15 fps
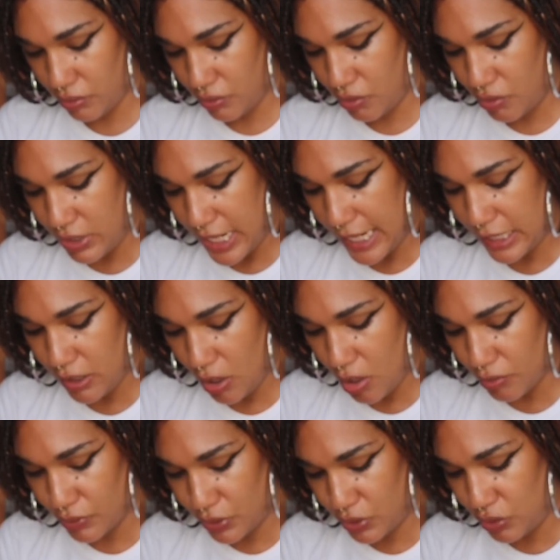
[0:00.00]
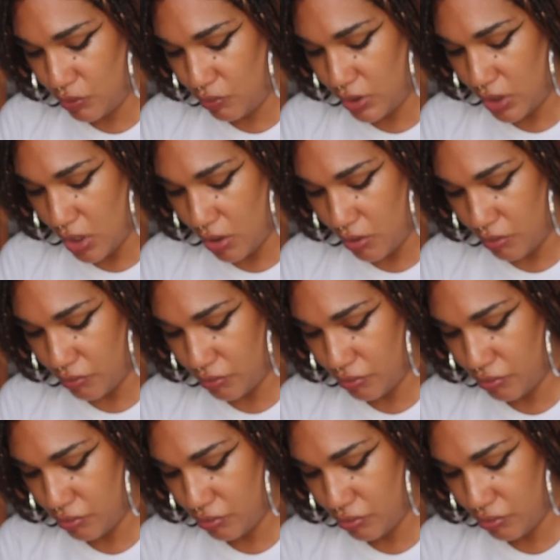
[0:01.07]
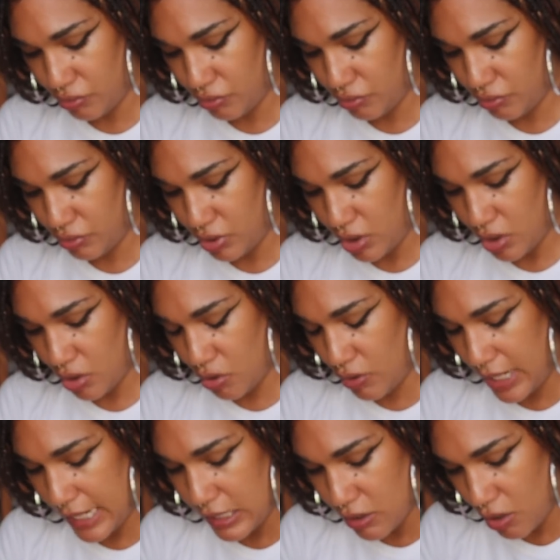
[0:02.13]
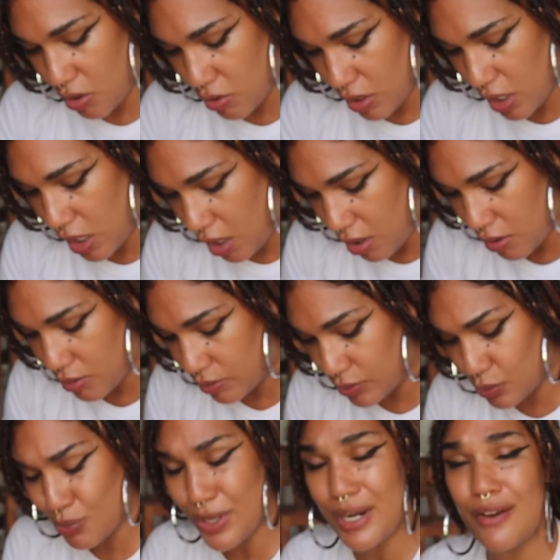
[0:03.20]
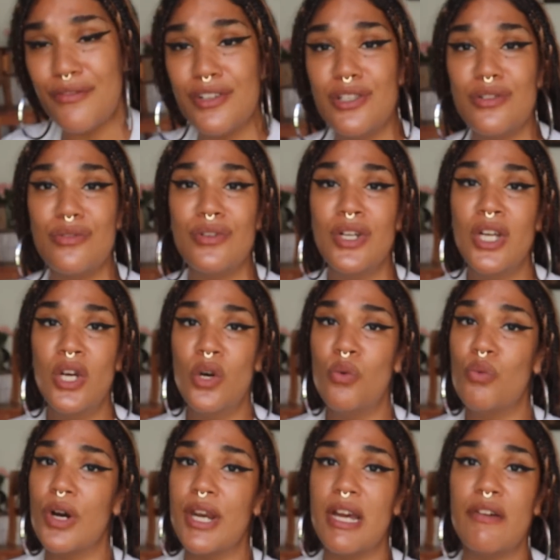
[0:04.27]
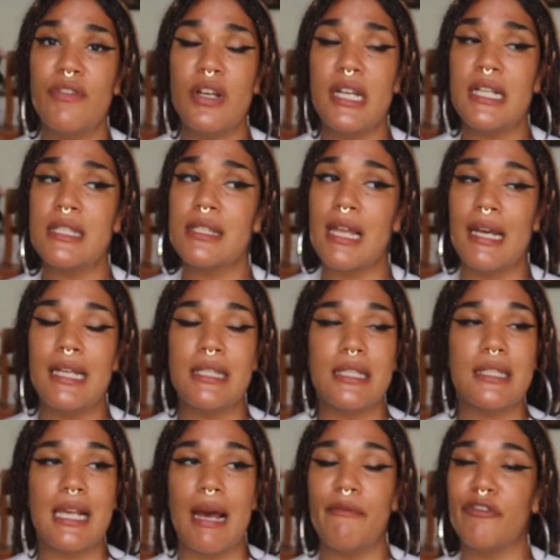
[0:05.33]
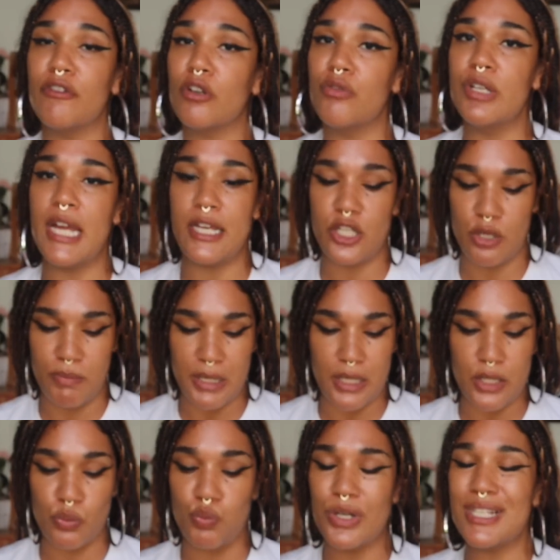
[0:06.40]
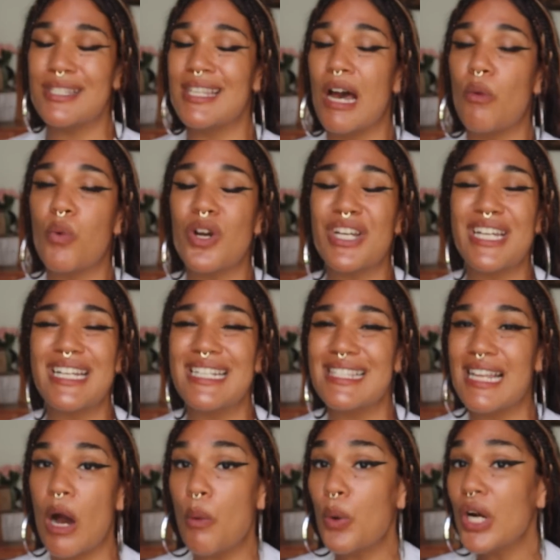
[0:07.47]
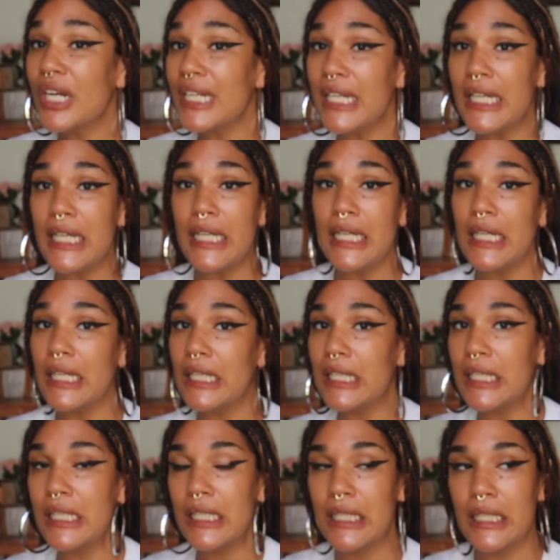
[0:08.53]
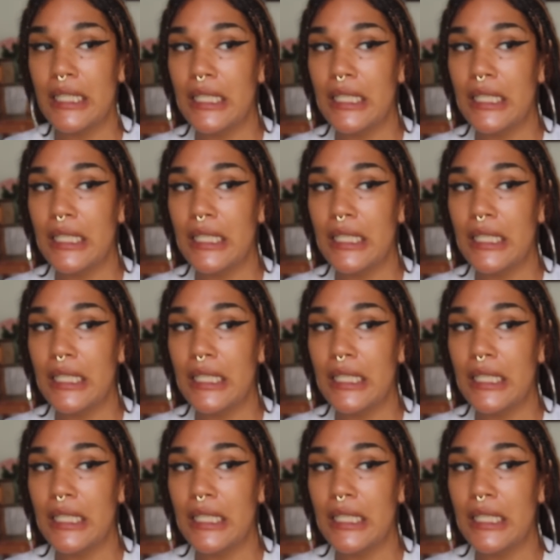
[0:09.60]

Create your own studio. Create your own clothes. It's a time for creation because what's not working is not working.